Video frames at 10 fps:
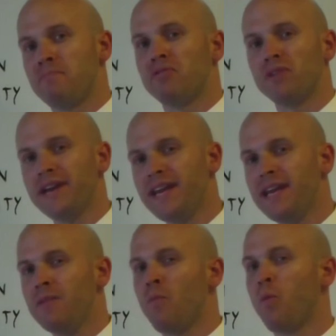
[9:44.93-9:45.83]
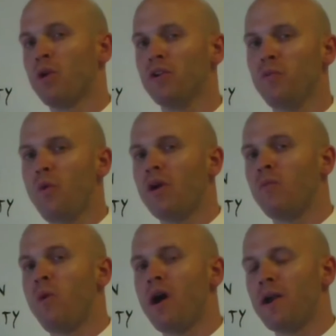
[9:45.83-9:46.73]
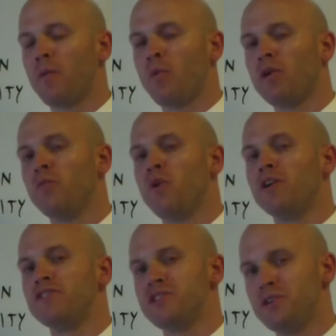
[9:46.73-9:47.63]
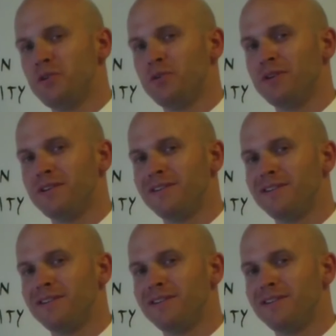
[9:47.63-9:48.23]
pre-World War I or World War II